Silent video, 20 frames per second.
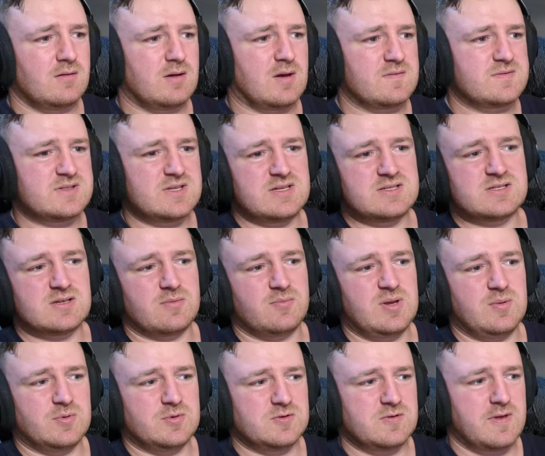I've seen some
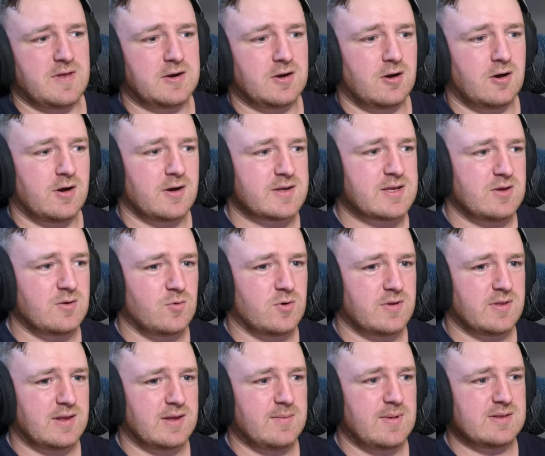people do that in hockey
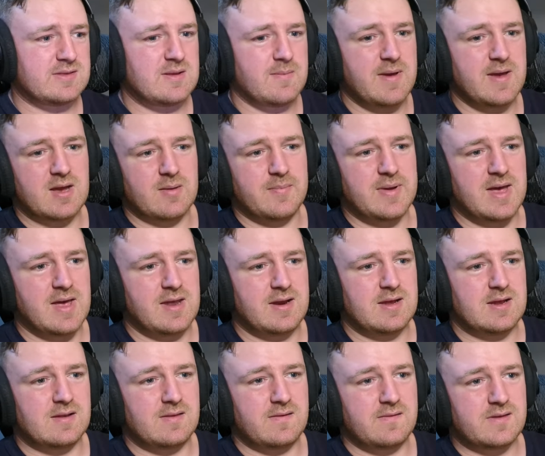where they make a bad
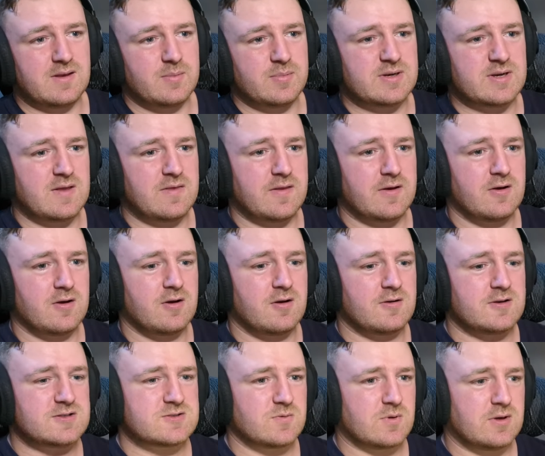hit and then they pretend they're
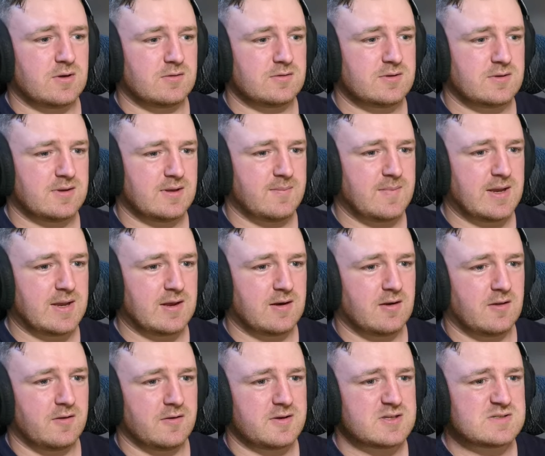hurt as well to like make it
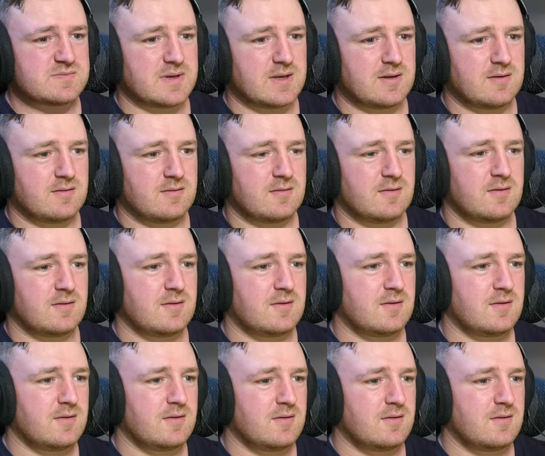not look as bad.
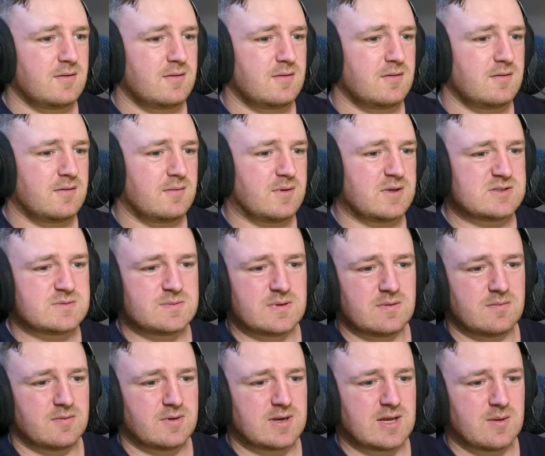That must
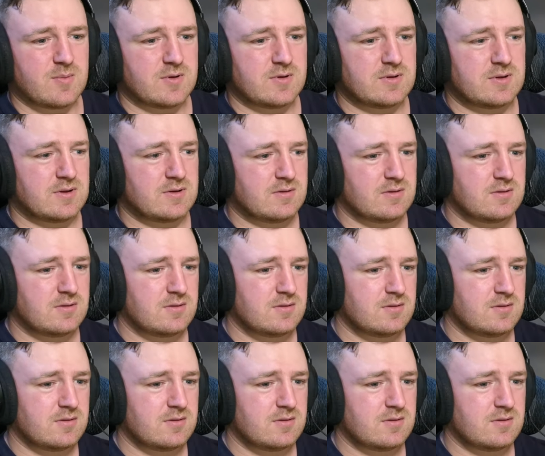be what happened there.